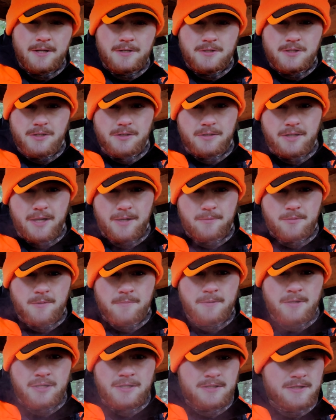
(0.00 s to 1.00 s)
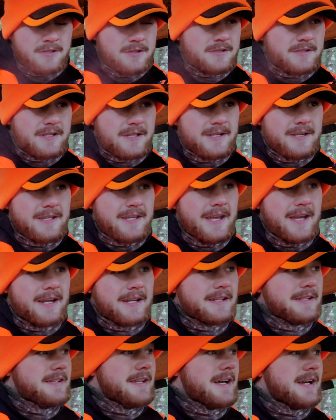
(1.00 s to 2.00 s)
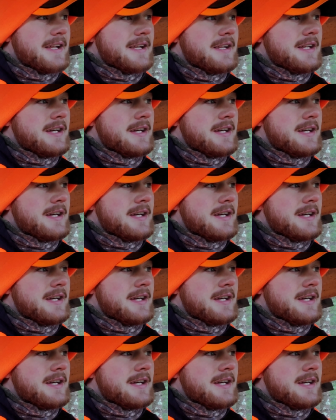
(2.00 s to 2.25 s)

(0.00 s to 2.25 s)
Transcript: trail camera pictures indicated that